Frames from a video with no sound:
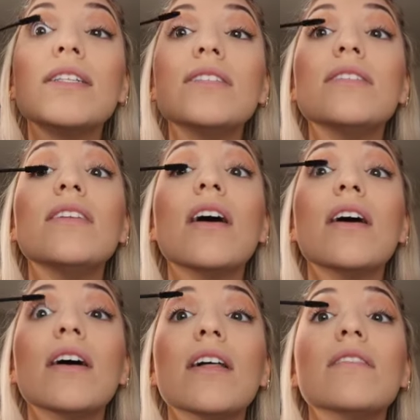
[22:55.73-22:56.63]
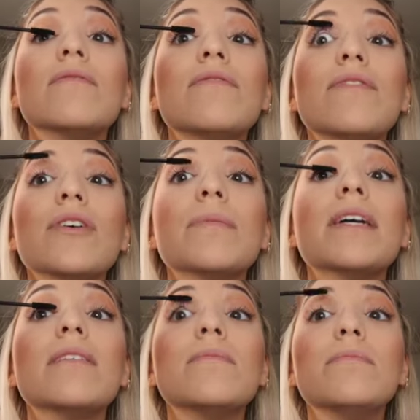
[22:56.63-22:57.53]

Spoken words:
It's not for me.